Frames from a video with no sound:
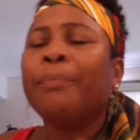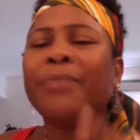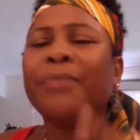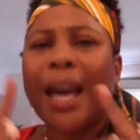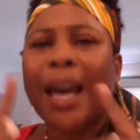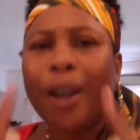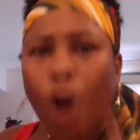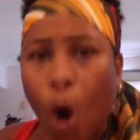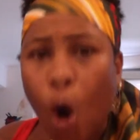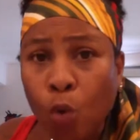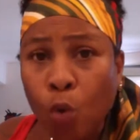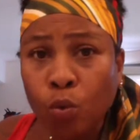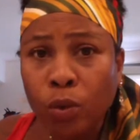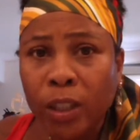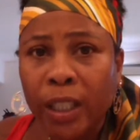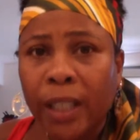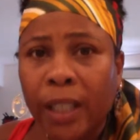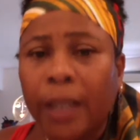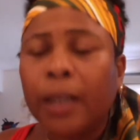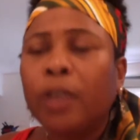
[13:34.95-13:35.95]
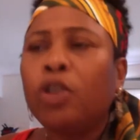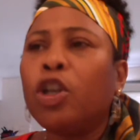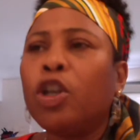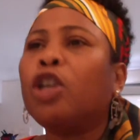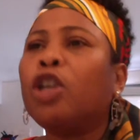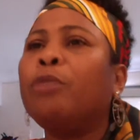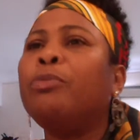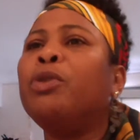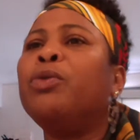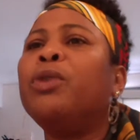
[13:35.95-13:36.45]
not only your
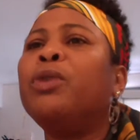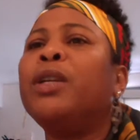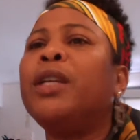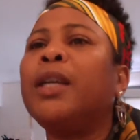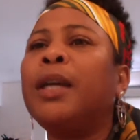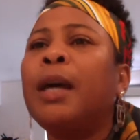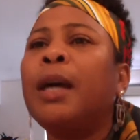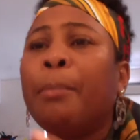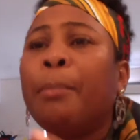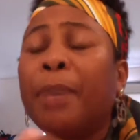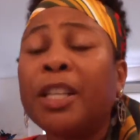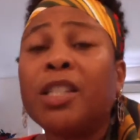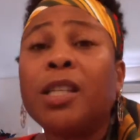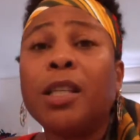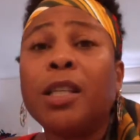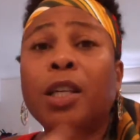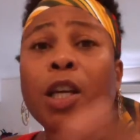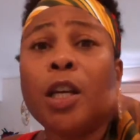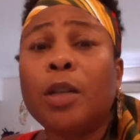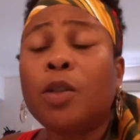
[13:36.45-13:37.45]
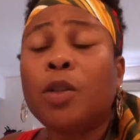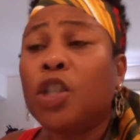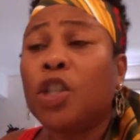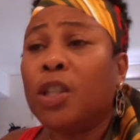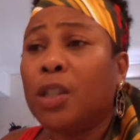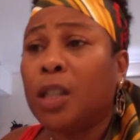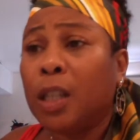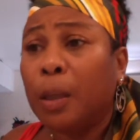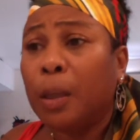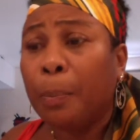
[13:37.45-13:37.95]
community, but to
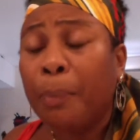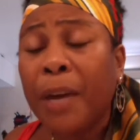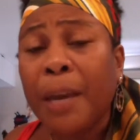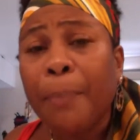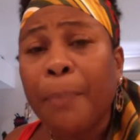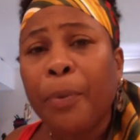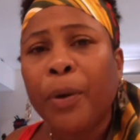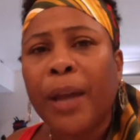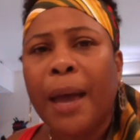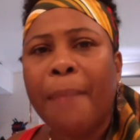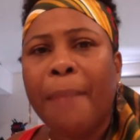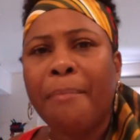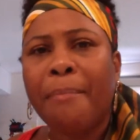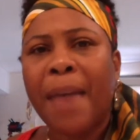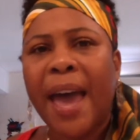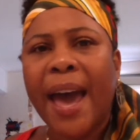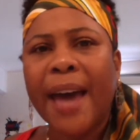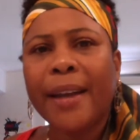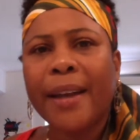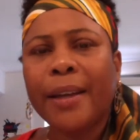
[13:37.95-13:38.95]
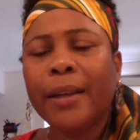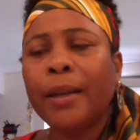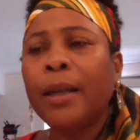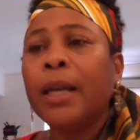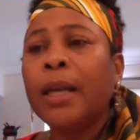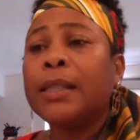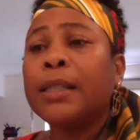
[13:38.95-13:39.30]
the people that matter,